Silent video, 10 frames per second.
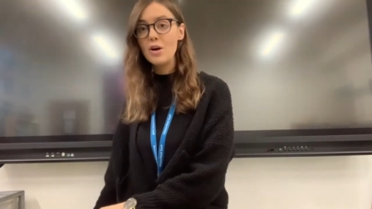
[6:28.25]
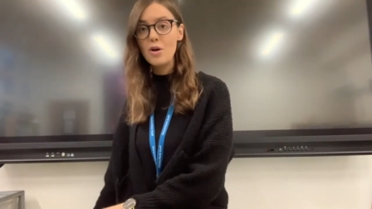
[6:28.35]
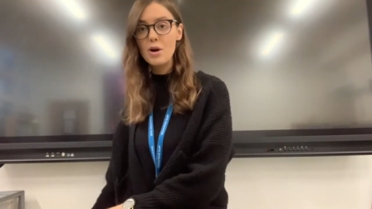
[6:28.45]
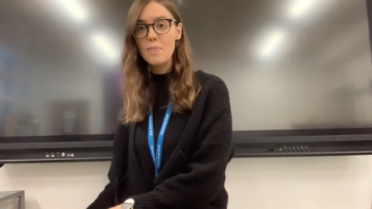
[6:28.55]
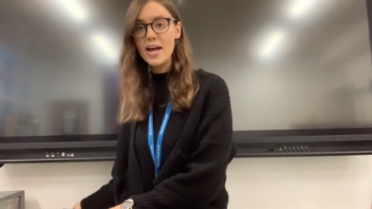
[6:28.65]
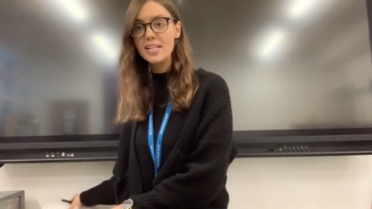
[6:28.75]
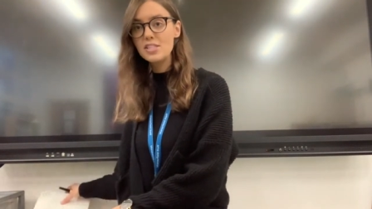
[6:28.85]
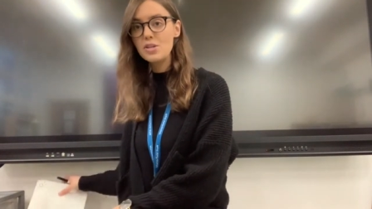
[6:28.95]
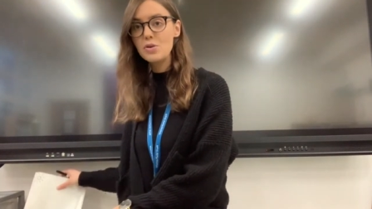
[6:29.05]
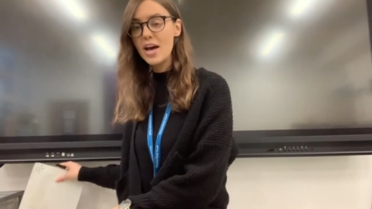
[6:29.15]
or a
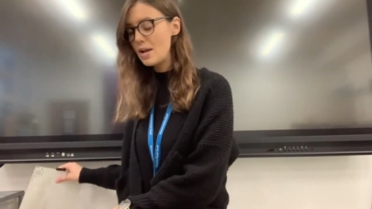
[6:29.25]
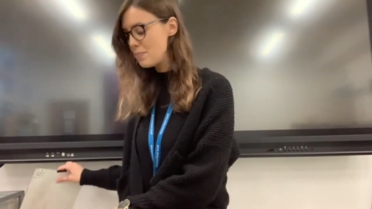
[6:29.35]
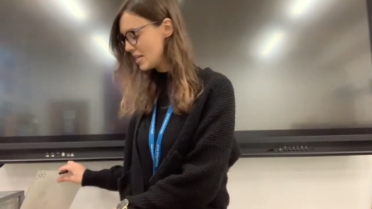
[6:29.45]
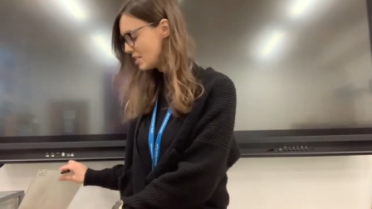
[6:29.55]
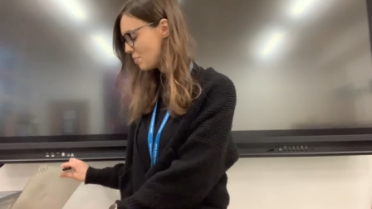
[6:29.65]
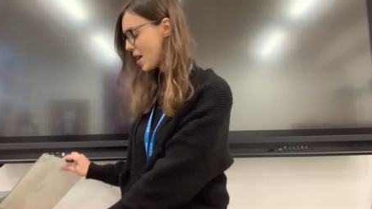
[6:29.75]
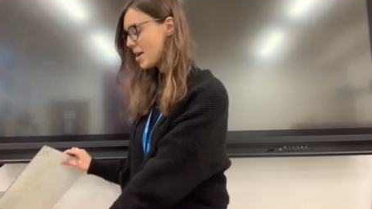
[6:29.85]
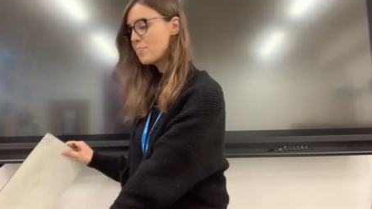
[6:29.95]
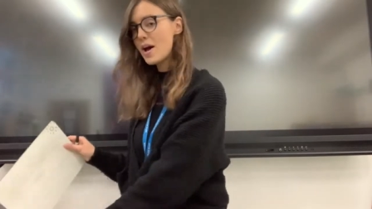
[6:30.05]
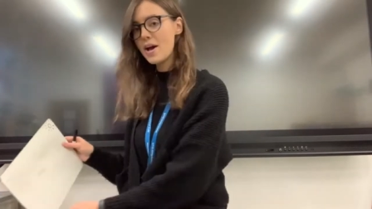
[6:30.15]
pencil and a piece of
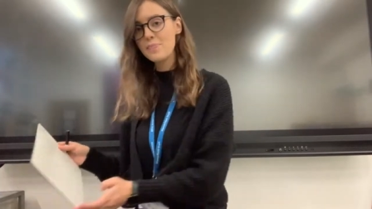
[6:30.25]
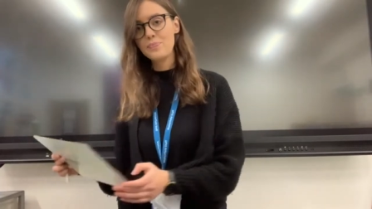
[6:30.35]
paper.